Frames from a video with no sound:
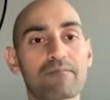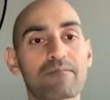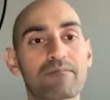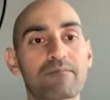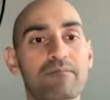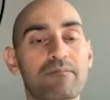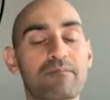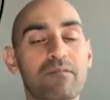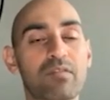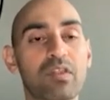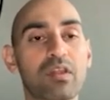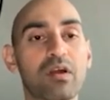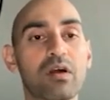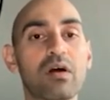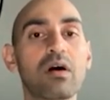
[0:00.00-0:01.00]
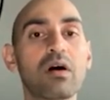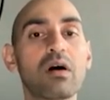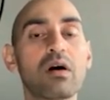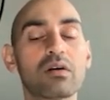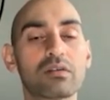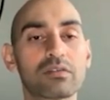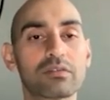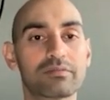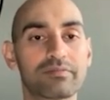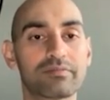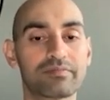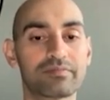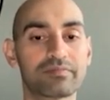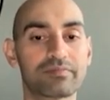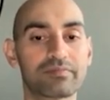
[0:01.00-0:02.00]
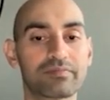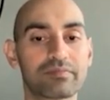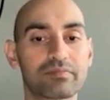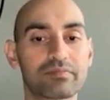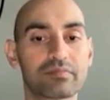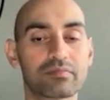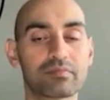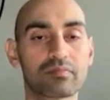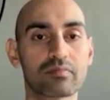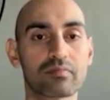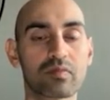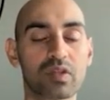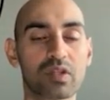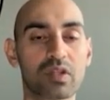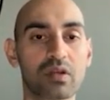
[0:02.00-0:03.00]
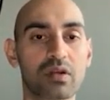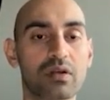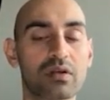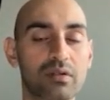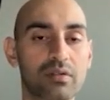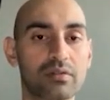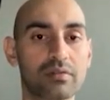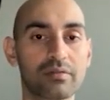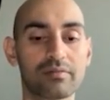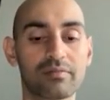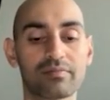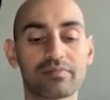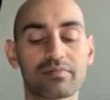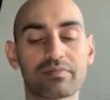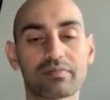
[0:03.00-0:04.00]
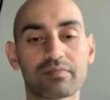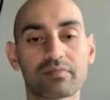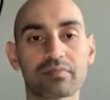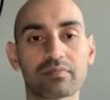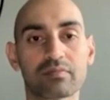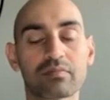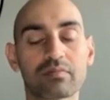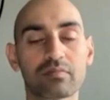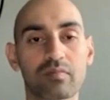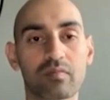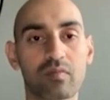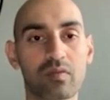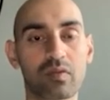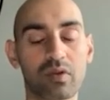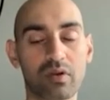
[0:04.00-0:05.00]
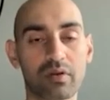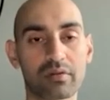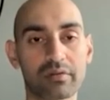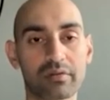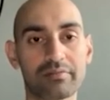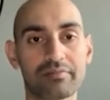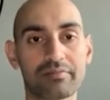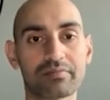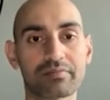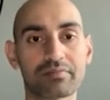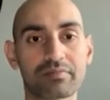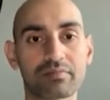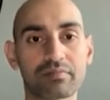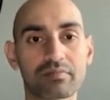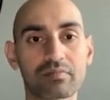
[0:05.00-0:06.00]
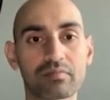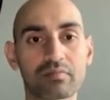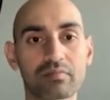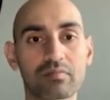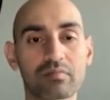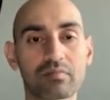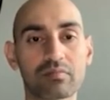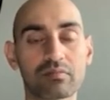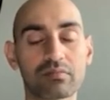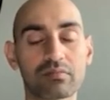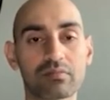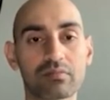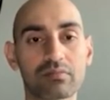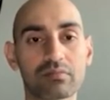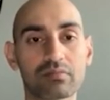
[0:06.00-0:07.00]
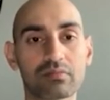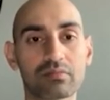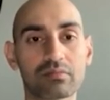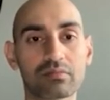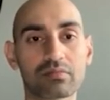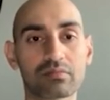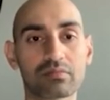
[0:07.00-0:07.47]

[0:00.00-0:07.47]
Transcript: This person isn't speaking.